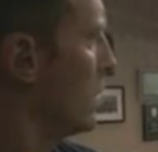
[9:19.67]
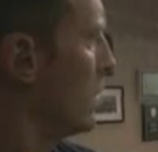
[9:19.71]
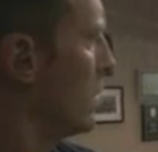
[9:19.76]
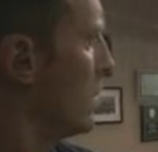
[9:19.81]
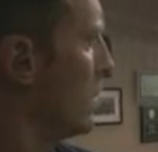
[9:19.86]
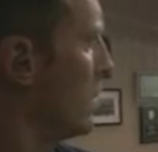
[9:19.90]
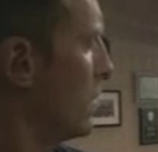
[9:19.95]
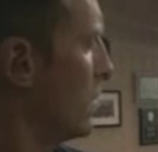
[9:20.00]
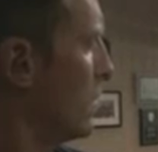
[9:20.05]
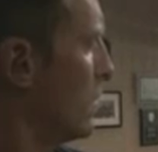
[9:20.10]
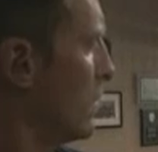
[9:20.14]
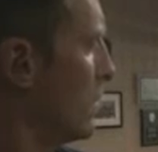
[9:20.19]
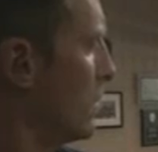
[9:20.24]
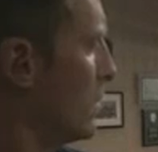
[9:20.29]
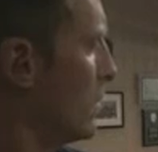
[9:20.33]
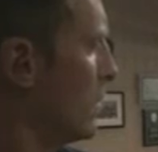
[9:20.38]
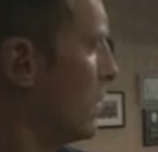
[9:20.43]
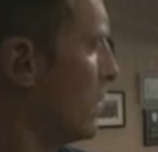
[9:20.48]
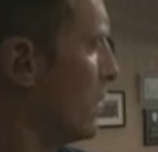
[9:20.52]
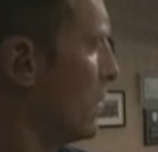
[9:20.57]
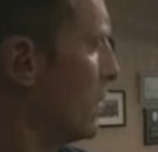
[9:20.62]

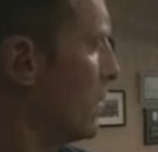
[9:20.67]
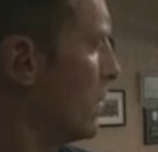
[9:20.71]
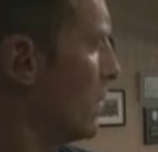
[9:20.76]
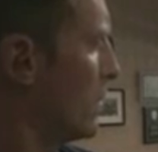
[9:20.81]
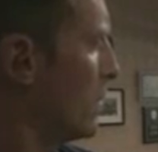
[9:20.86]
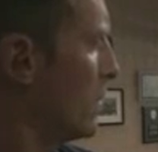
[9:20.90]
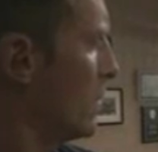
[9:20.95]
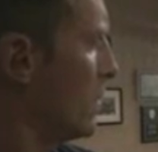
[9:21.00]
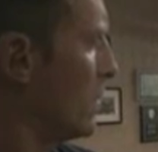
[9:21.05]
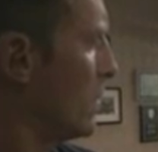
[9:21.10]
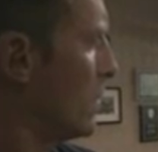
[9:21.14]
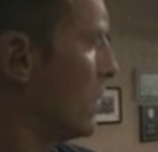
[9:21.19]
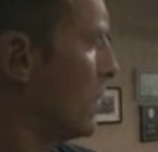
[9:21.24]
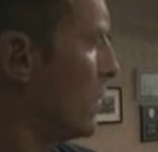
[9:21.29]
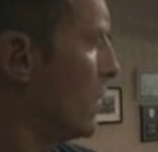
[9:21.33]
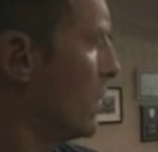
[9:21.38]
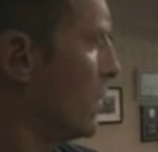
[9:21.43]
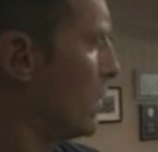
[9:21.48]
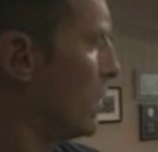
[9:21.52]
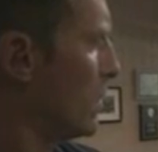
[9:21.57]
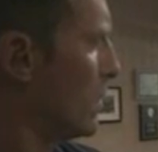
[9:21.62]

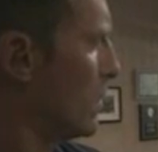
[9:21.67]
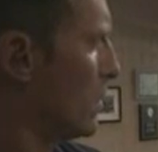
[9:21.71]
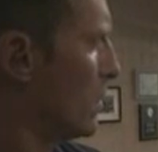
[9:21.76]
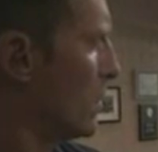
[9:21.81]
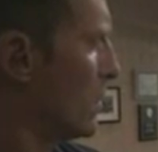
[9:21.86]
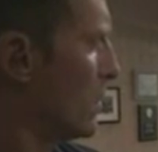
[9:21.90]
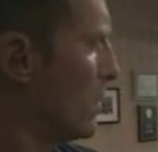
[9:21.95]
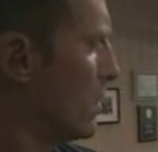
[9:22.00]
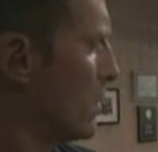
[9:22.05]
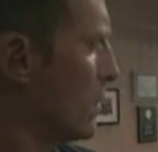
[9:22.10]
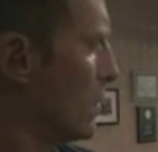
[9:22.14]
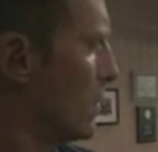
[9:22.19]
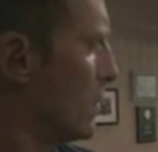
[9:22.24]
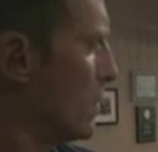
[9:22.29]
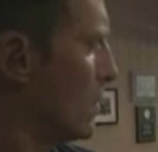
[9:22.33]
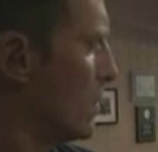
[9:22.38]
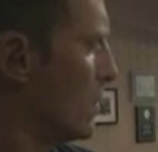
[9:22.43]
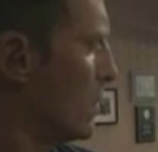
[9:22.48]
No one is speaking in this clip.